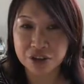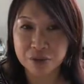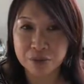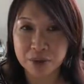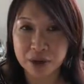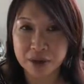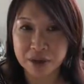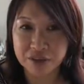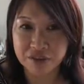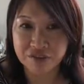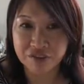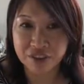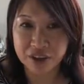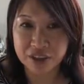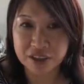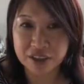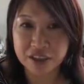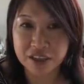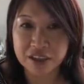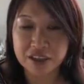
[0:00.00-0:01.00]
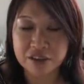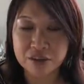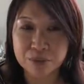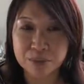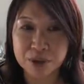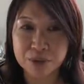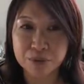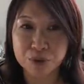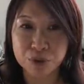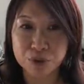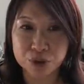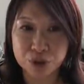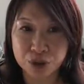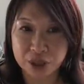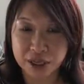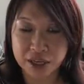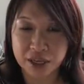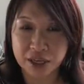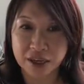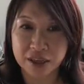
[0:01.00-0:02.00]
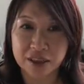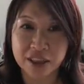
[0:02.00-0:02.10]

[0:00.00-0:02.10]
you might find it a little bit more trickier.